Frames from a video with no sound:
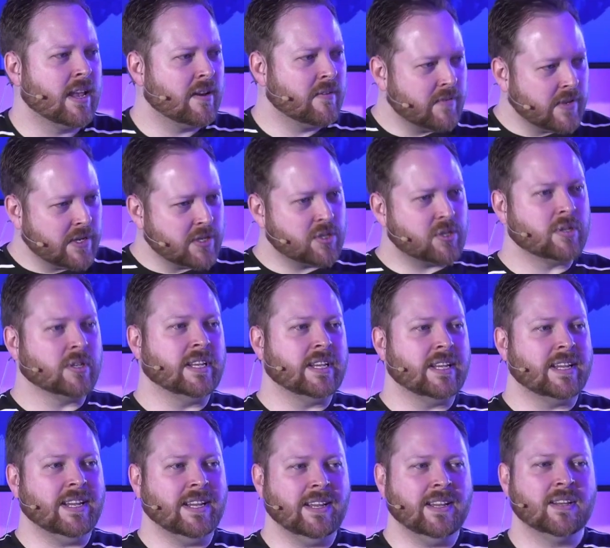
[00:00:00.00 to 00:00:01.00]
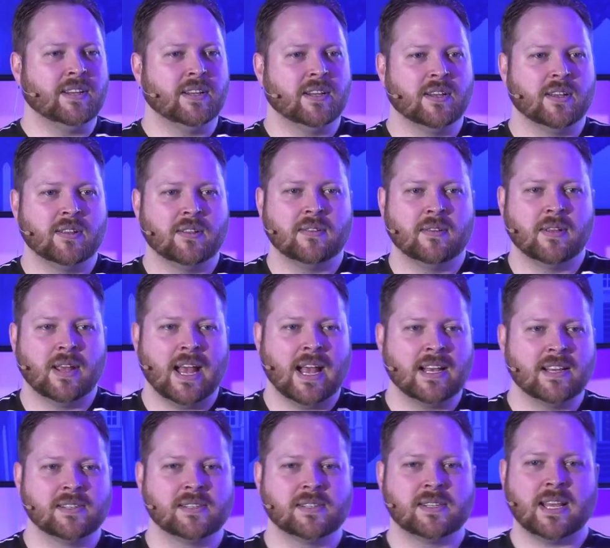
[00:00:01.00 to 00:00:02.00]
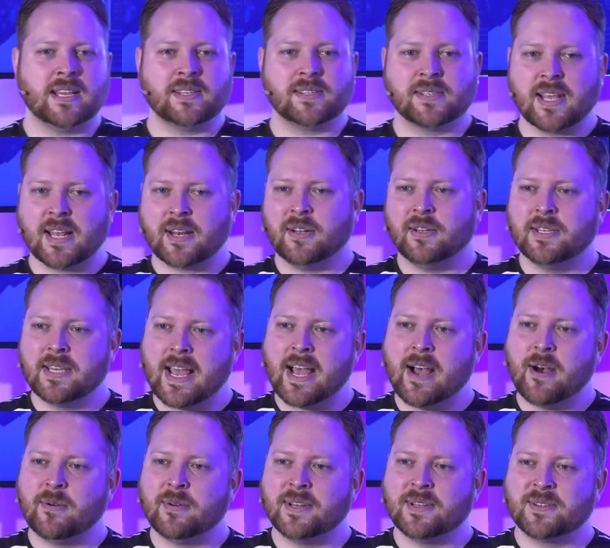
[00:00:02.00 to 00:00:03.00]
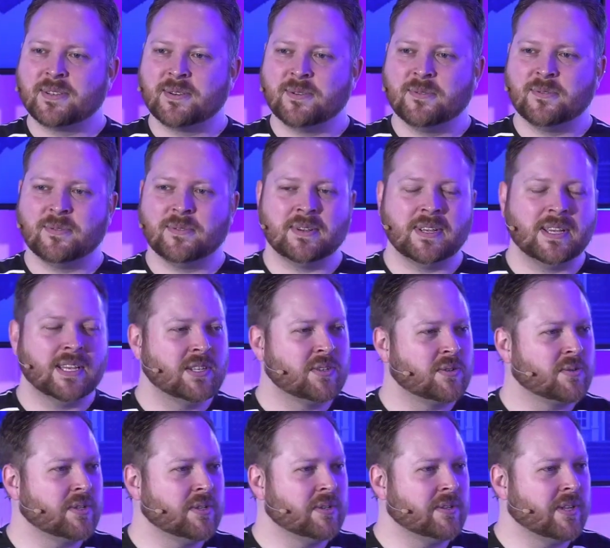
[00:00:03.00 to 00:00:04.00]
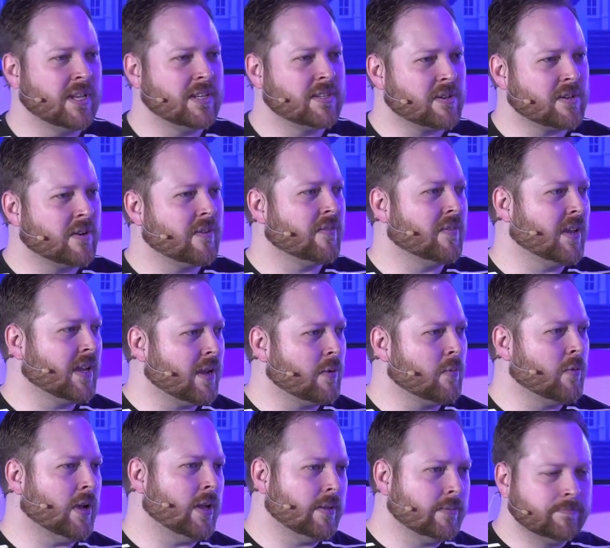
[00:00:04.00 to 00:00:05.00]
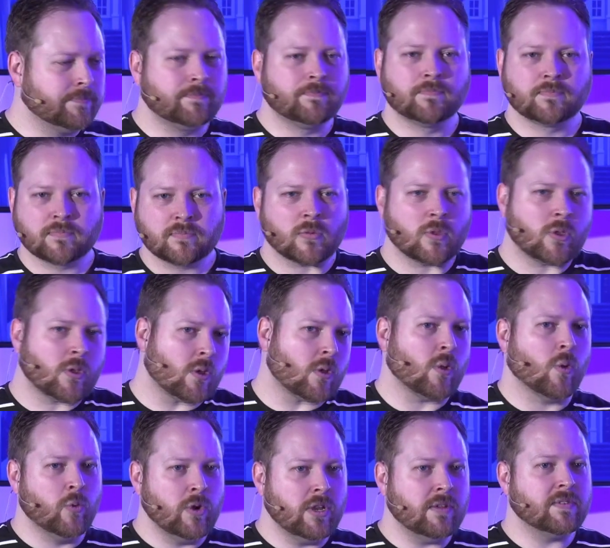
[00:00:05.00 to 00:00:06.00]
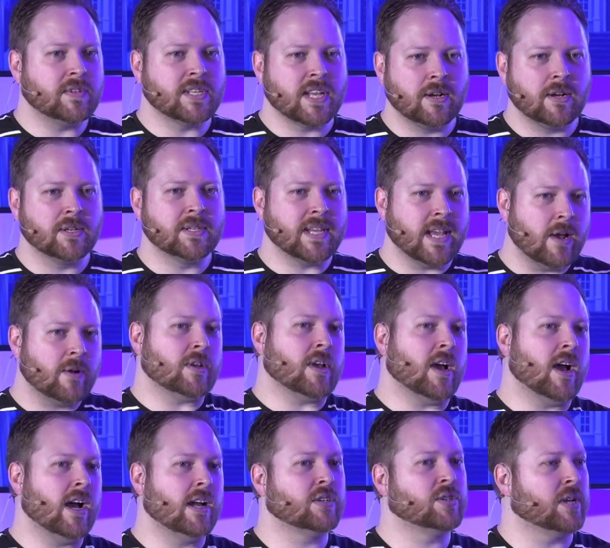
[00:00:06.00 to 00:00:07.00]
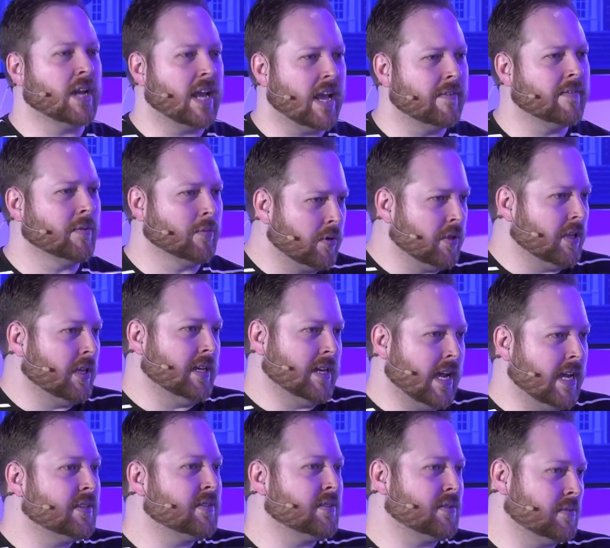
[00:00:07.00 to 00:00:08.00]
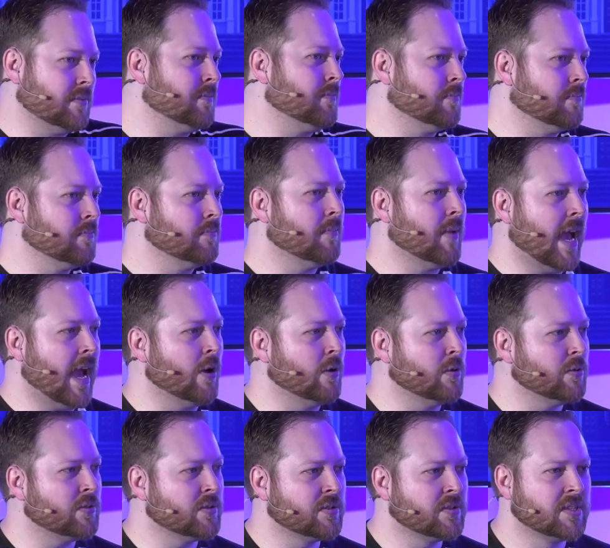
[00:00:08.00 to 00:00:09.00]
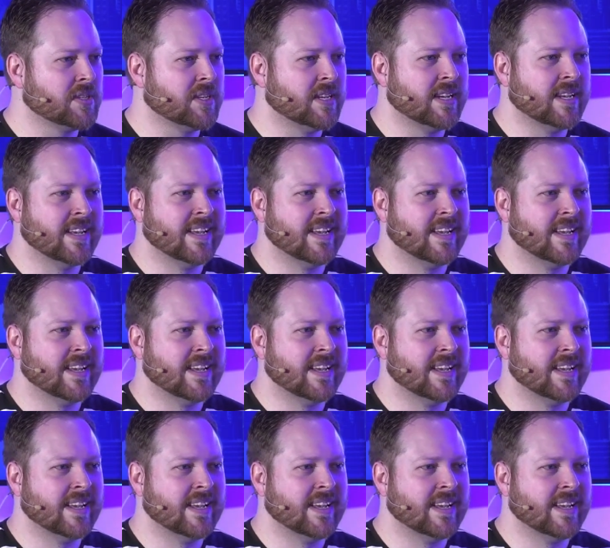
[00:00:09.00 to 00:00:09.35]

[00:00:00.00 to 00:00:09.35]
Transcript: And eventually, as they settle down into Israel, they start thinking, well, we've settled down. God should have a really nice house.